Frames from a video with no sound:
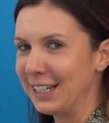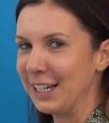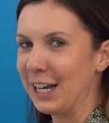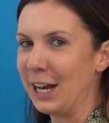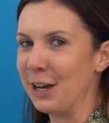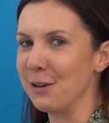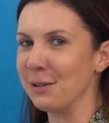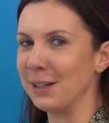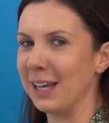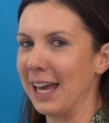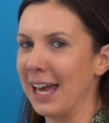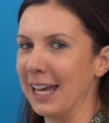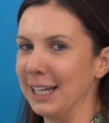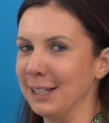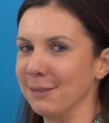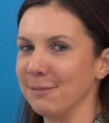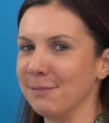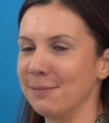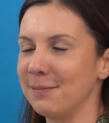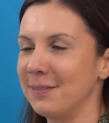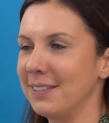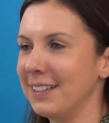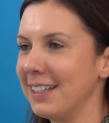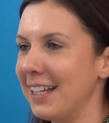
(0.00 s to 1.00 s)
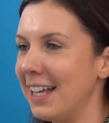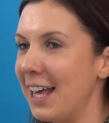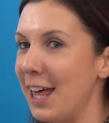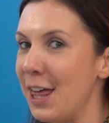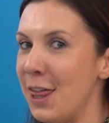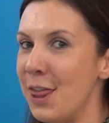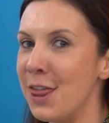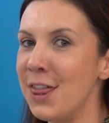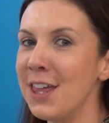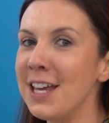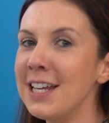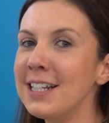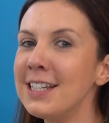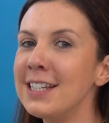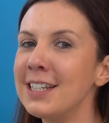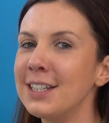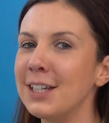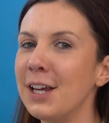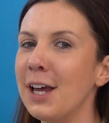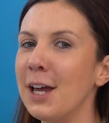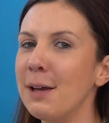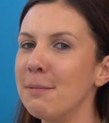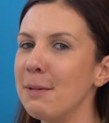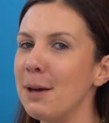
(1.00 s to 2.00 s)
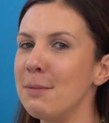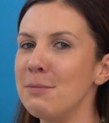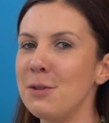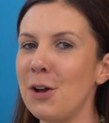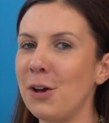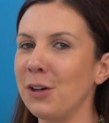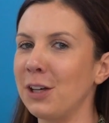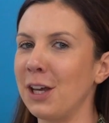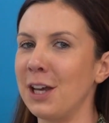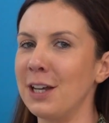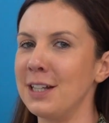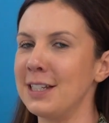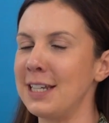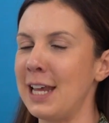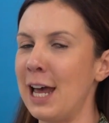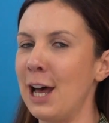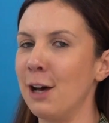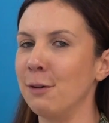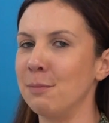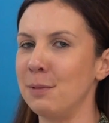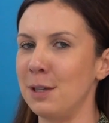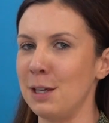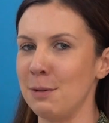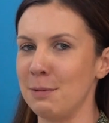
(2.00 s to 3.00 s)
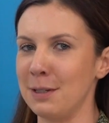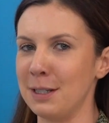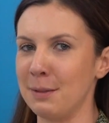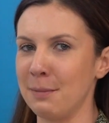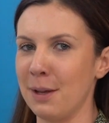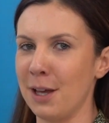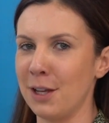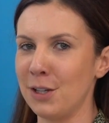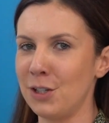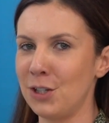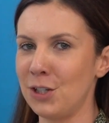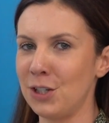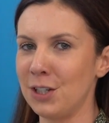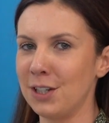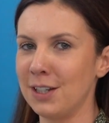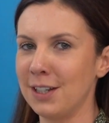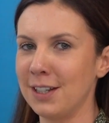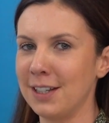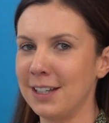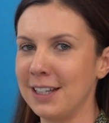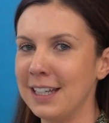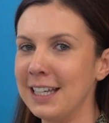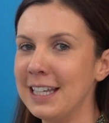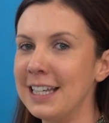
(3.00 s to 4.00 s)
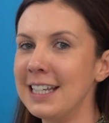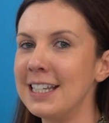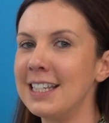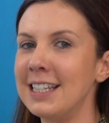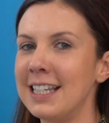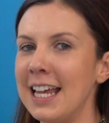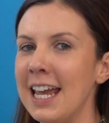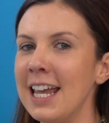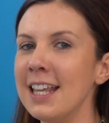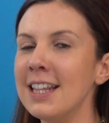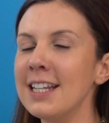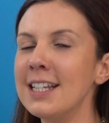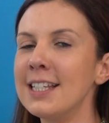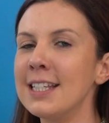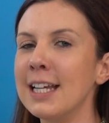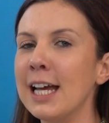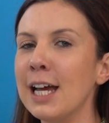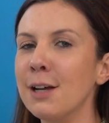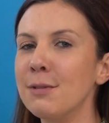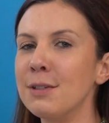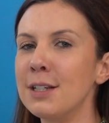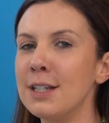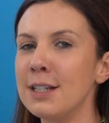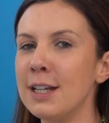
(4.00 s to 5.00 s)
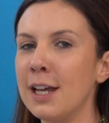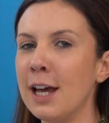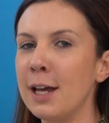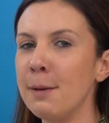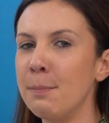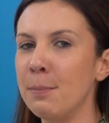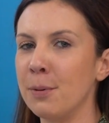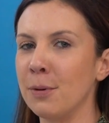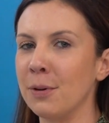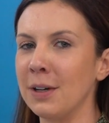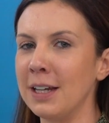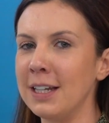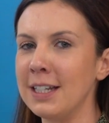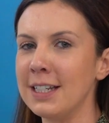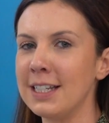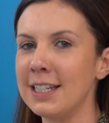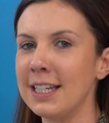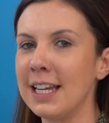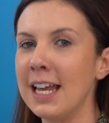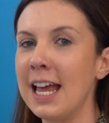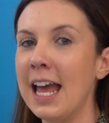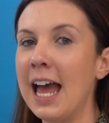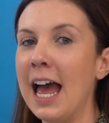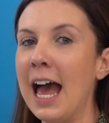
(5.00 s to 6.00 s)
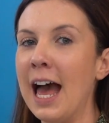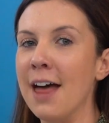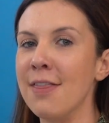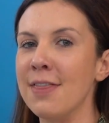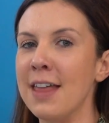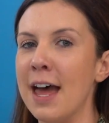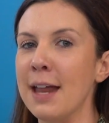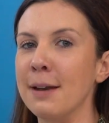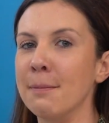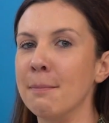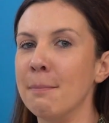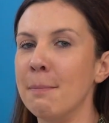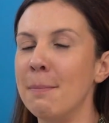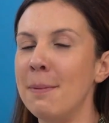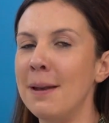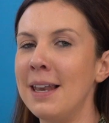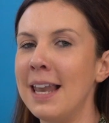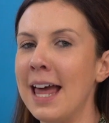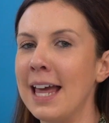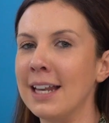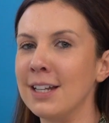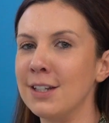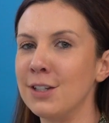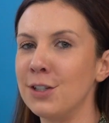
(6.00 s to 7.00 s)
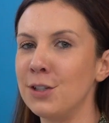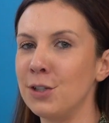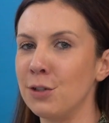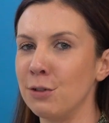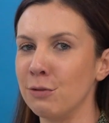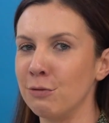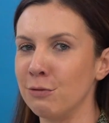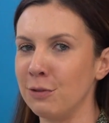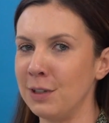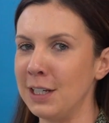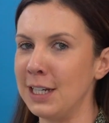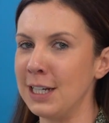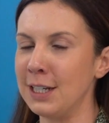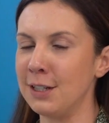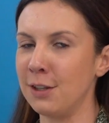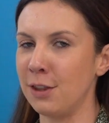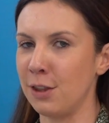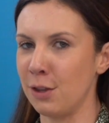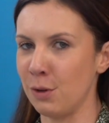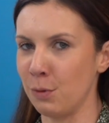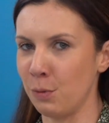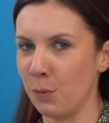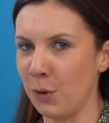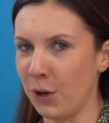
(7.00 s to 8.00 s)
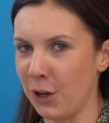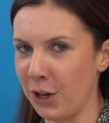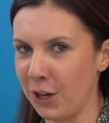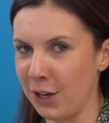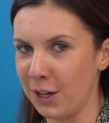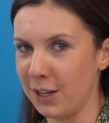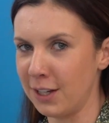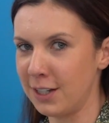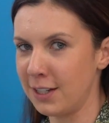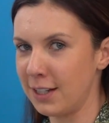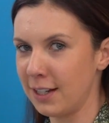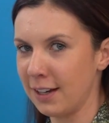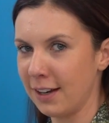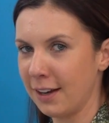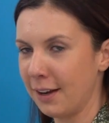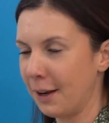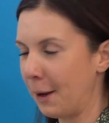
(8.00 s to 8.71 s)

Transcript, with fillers: Okay, this time I'm not going to help you as much. Say the sounds as I point and then blend to read the word.